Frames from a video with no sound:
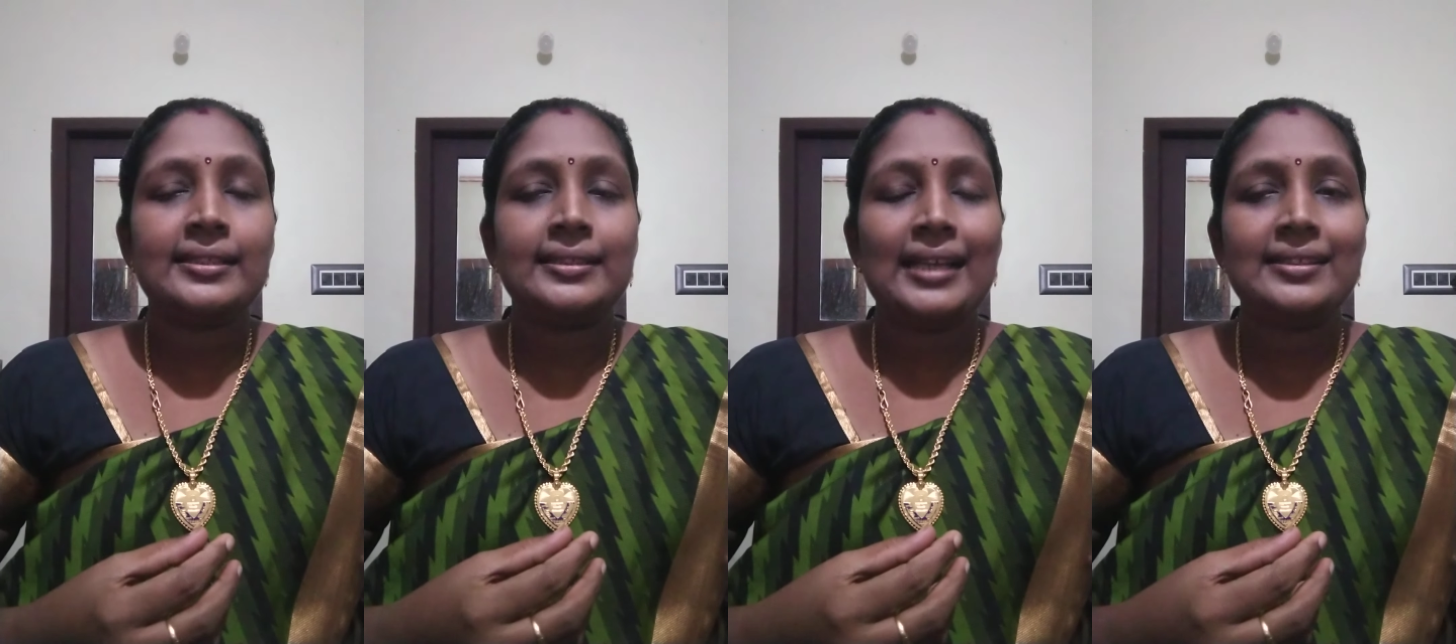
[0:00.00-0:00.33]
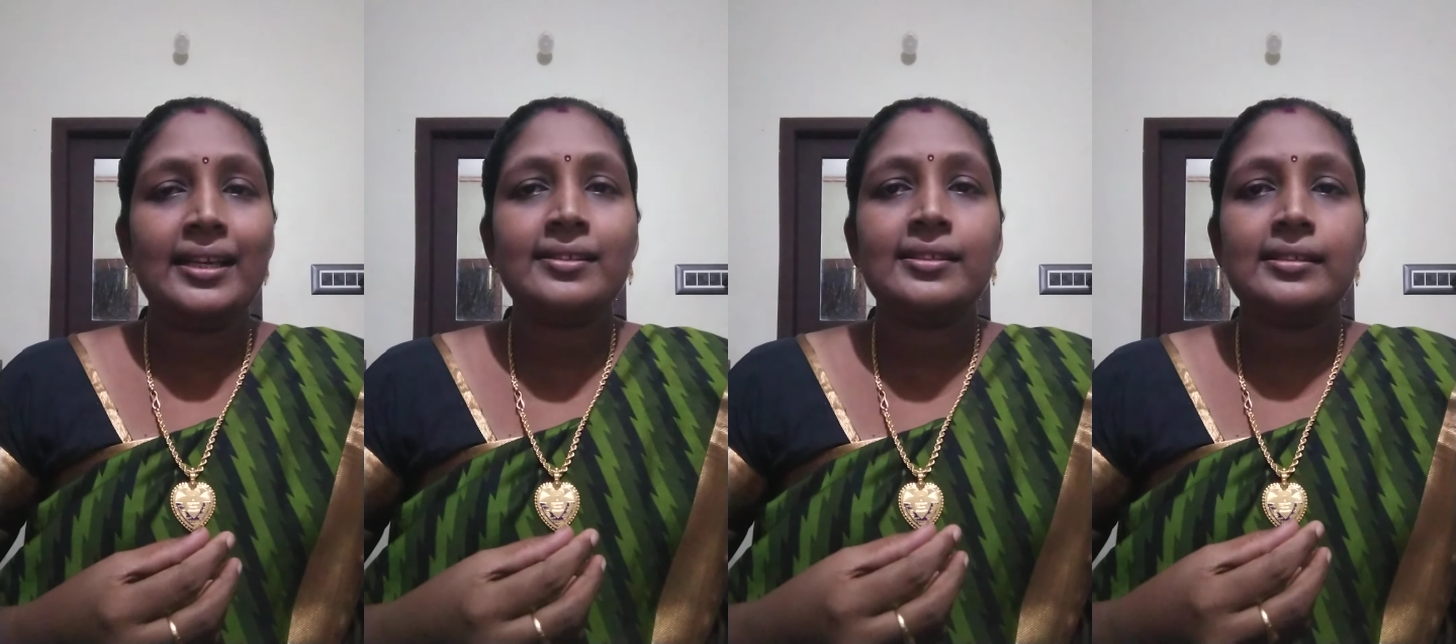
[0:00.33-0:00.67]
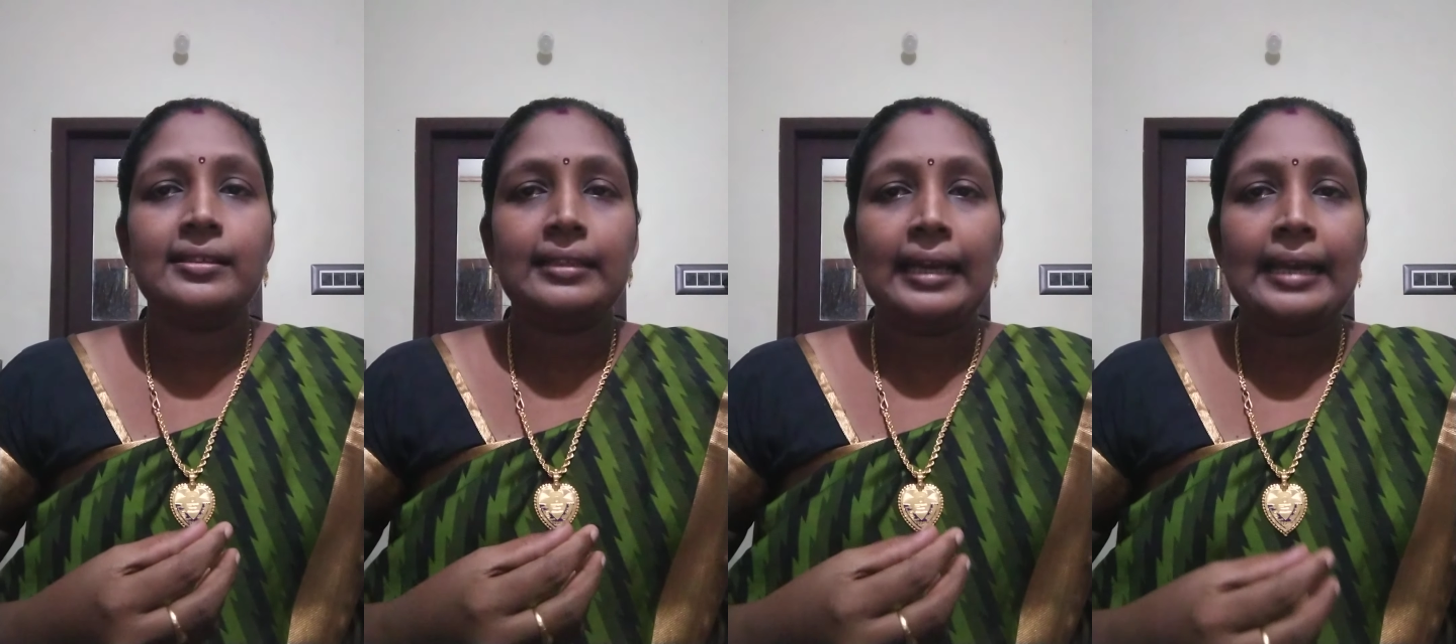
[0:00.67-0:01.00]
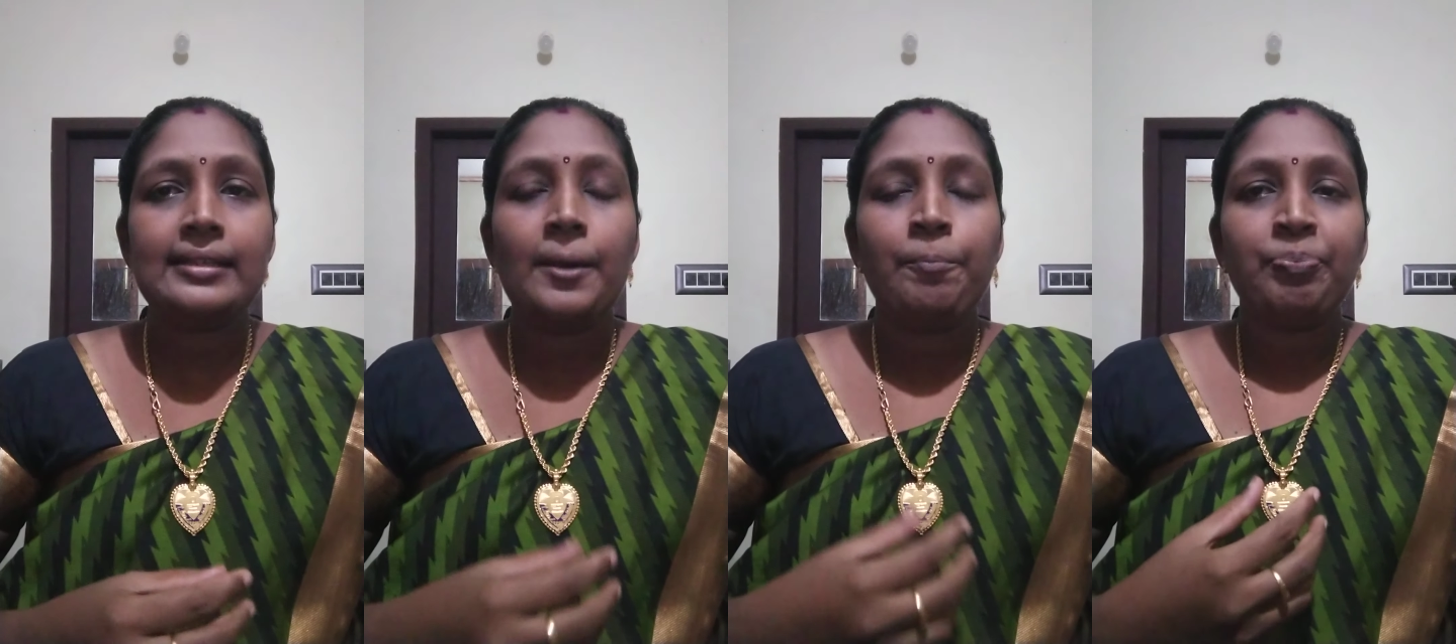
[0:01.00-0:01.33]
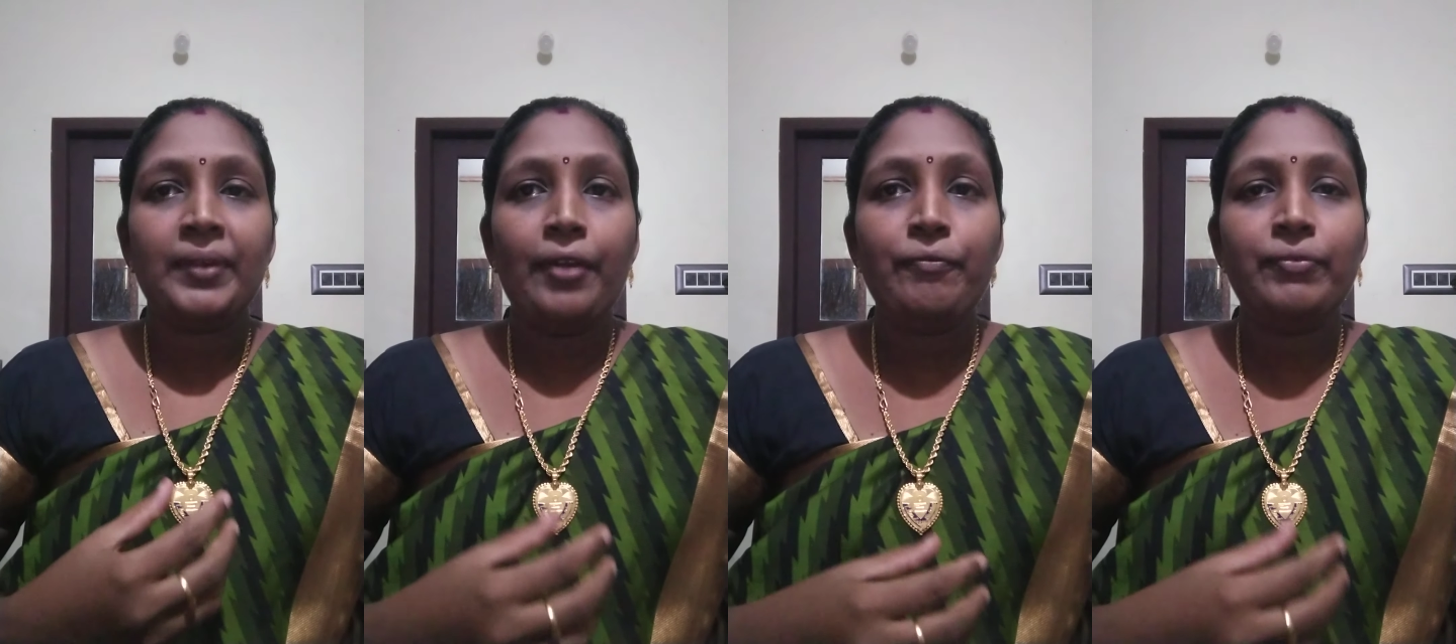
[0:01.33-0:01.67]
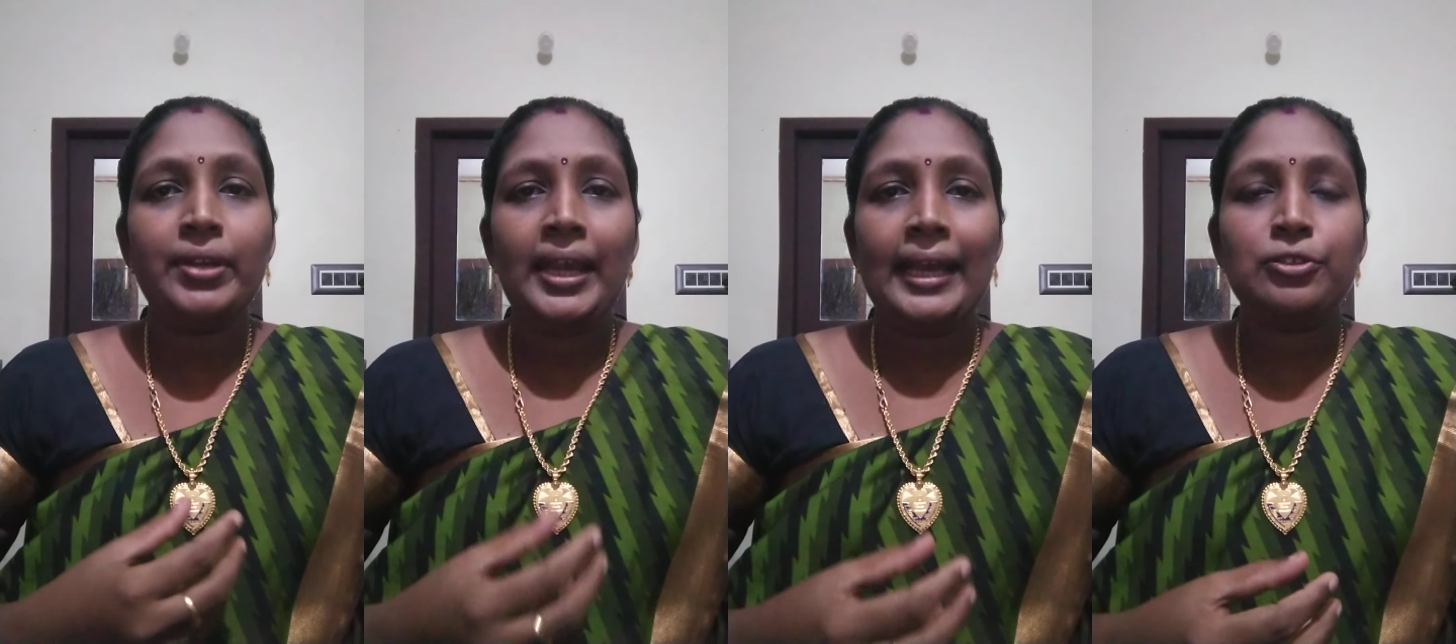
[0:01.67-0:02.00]
suggests that
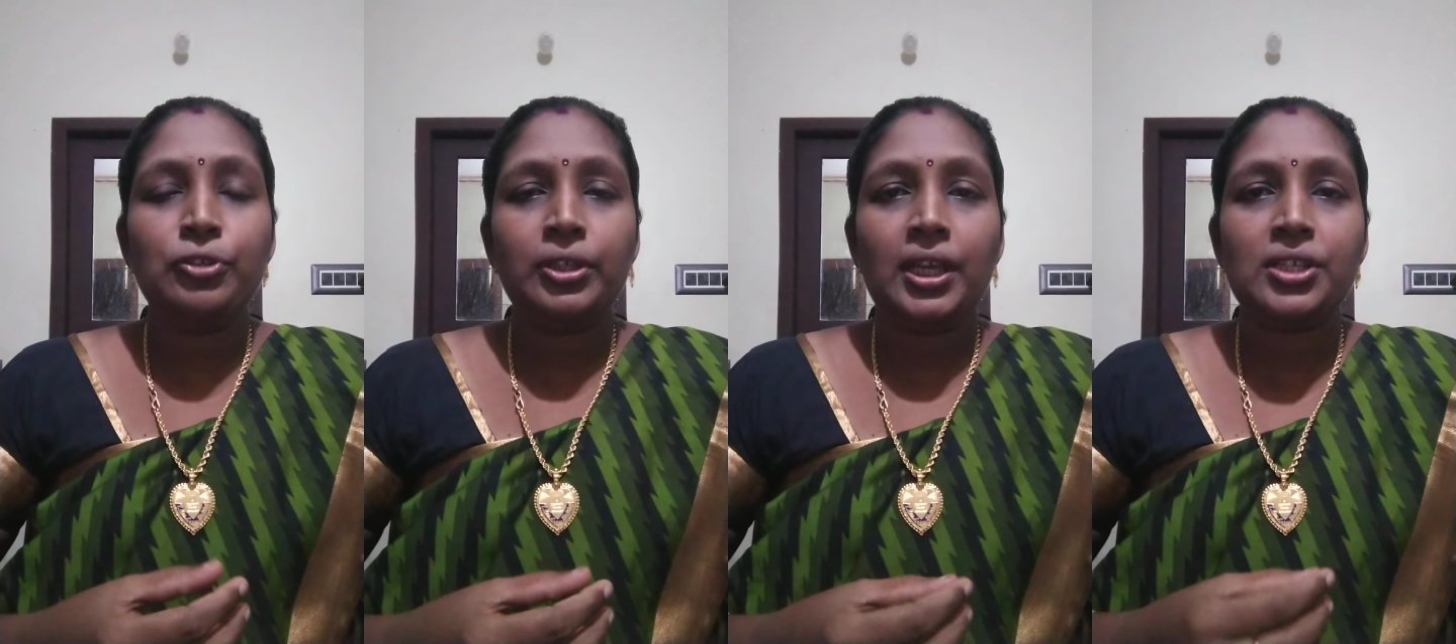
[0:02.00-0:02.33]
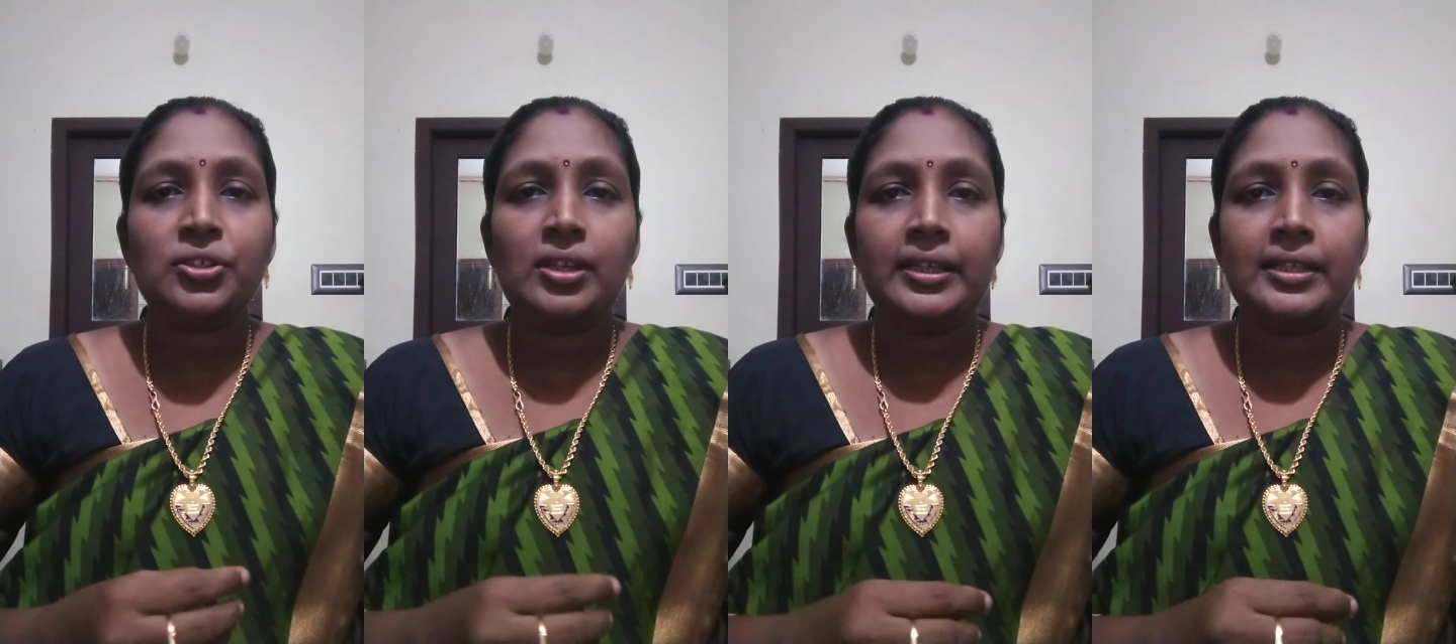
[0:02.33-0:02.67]
every educational